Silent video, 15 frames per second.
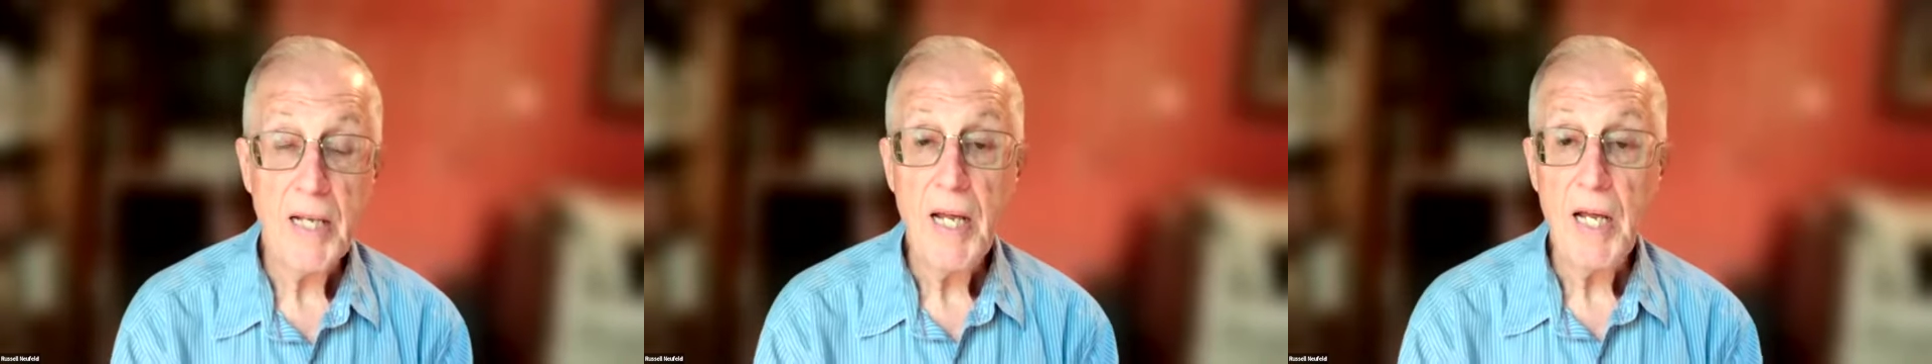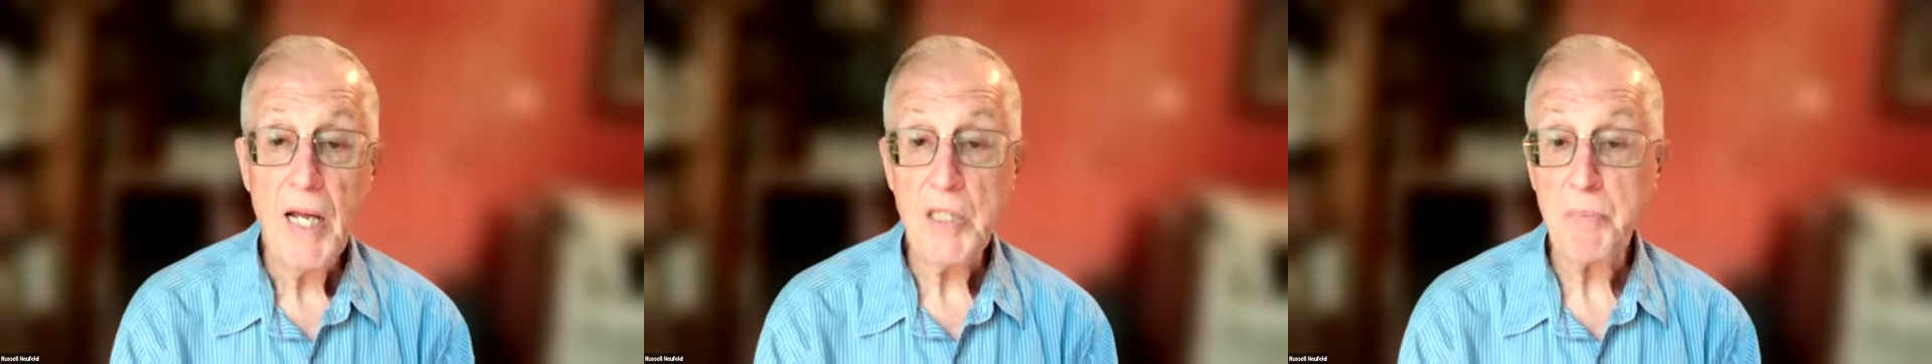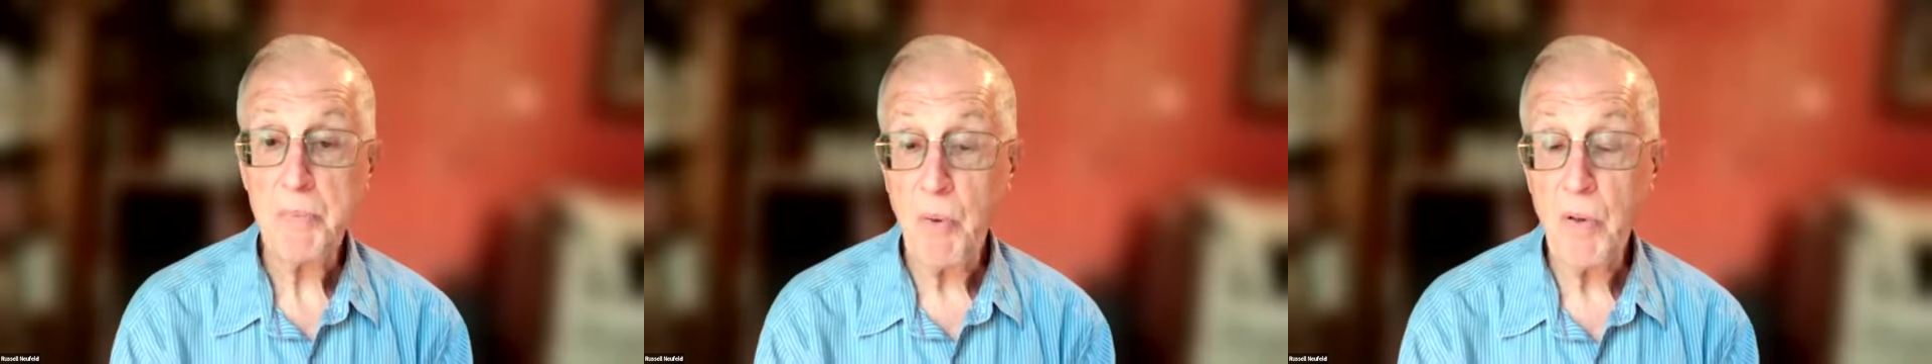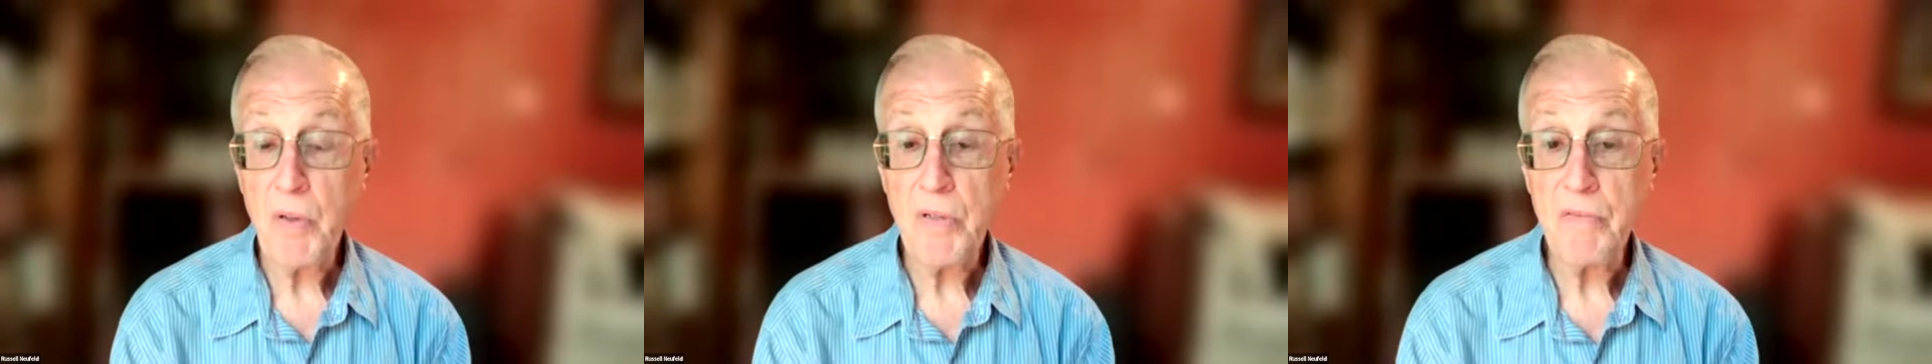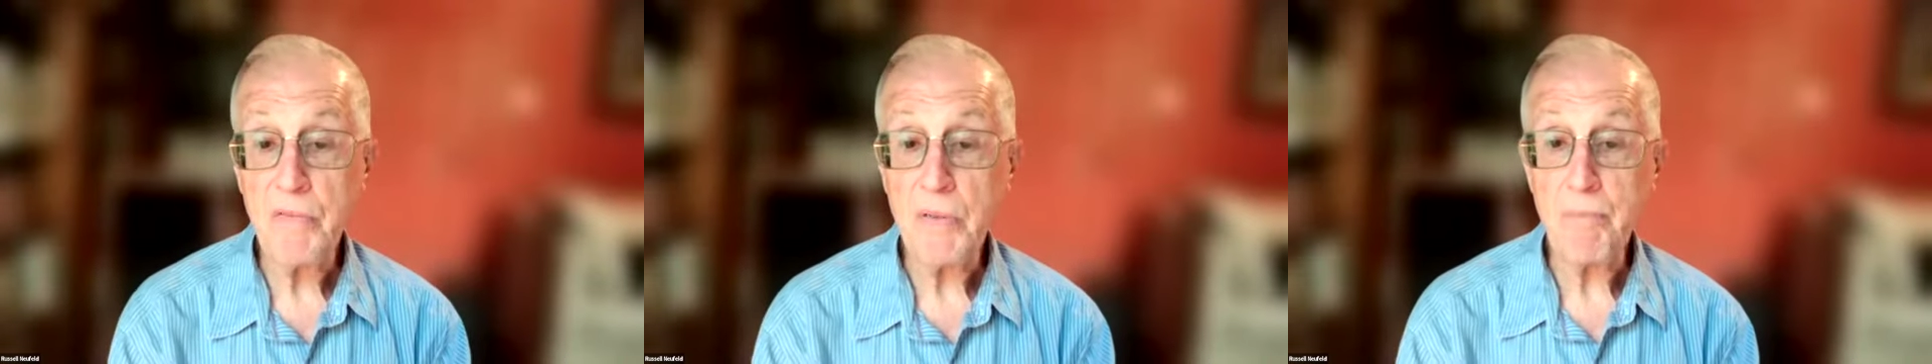as part
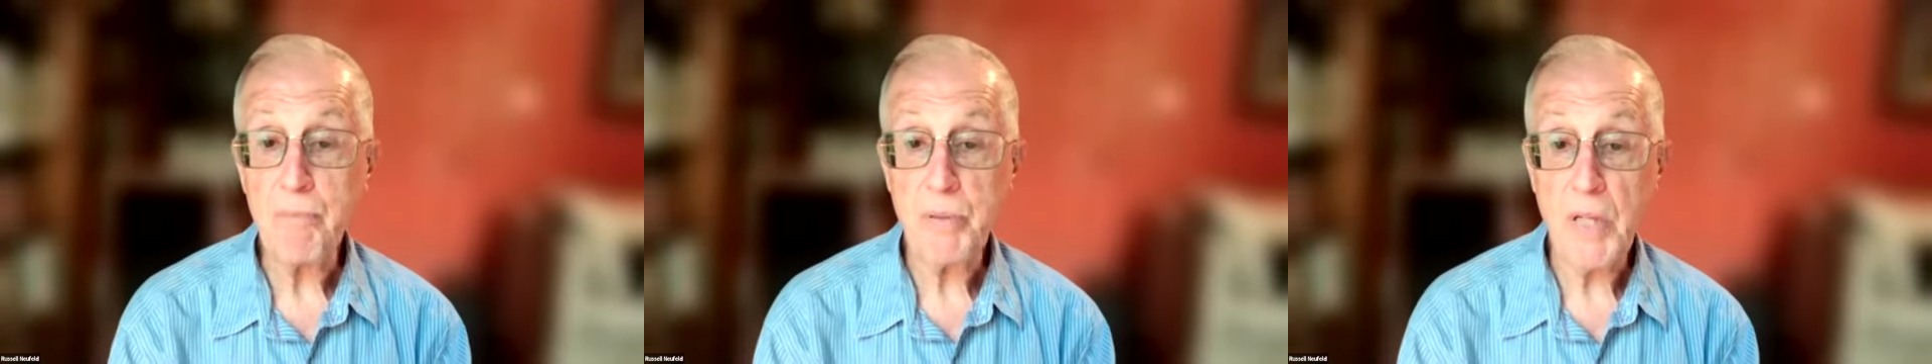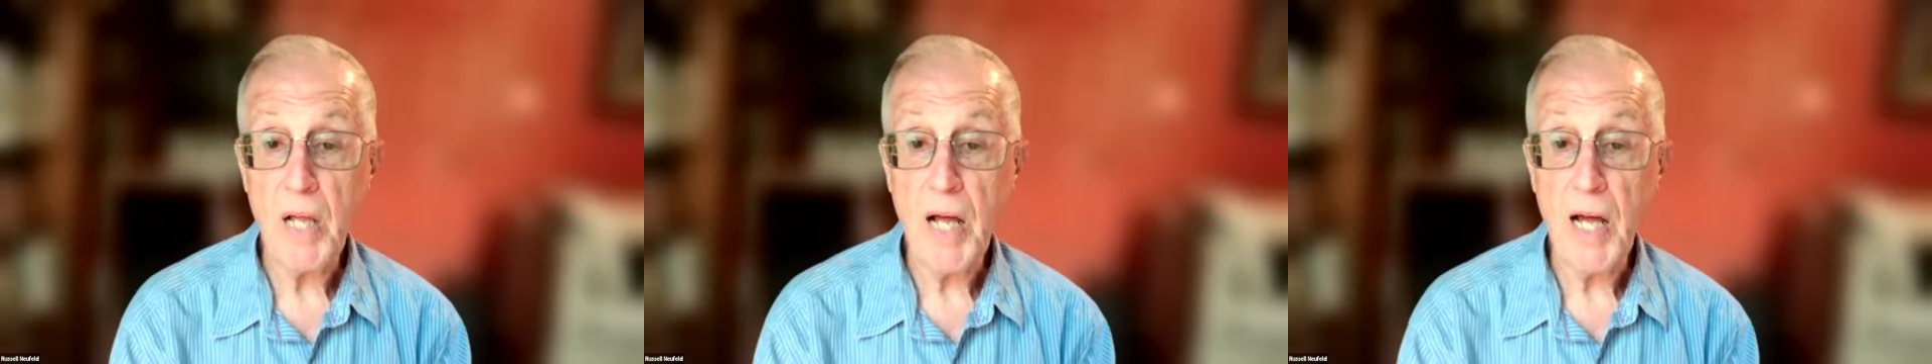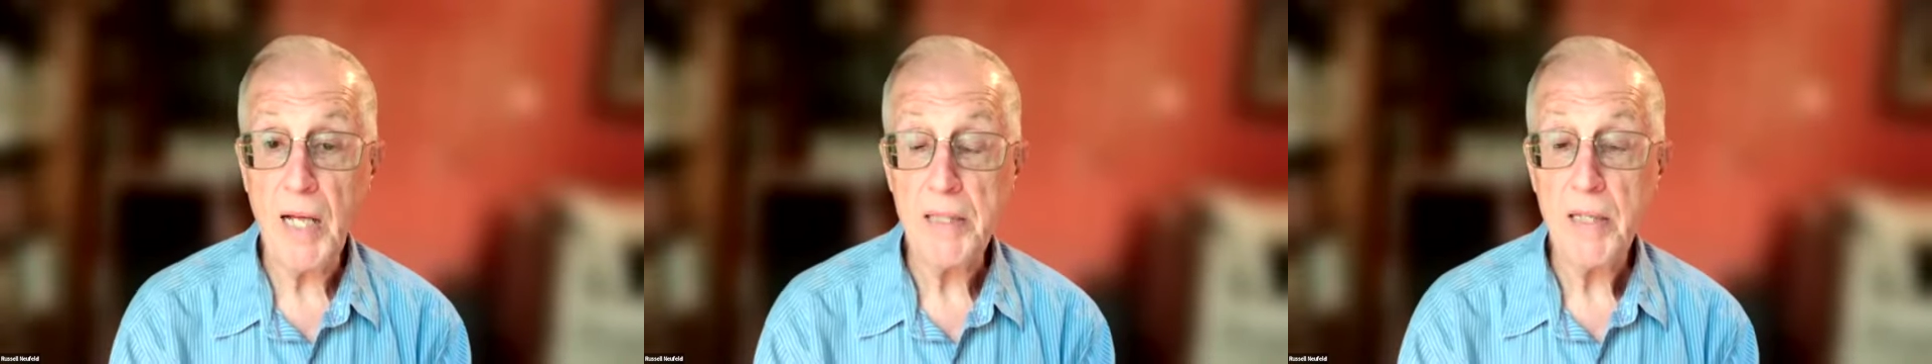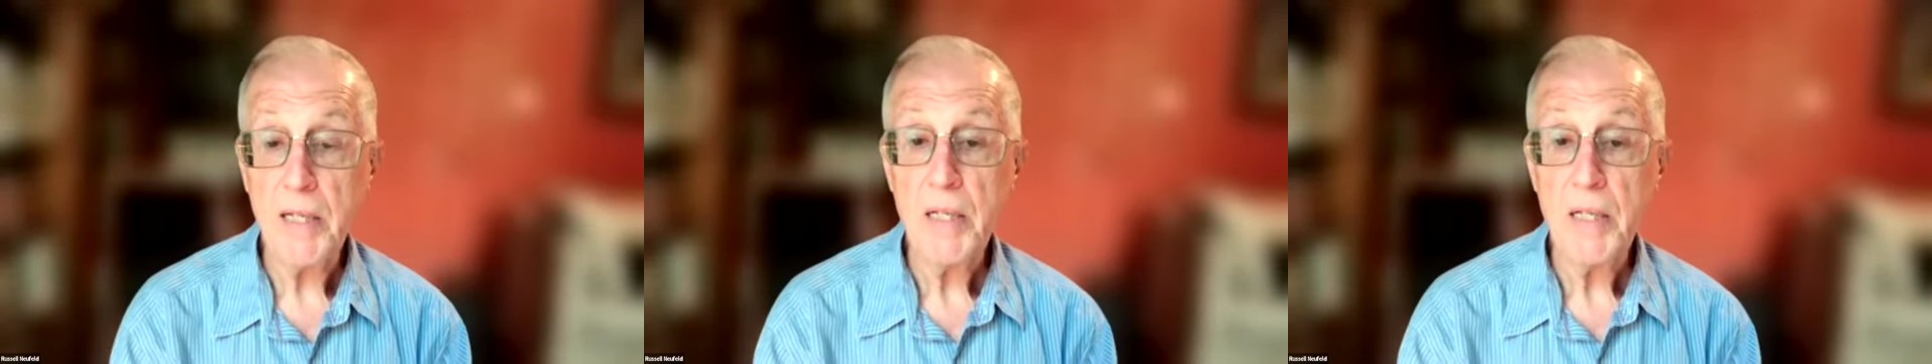of a plot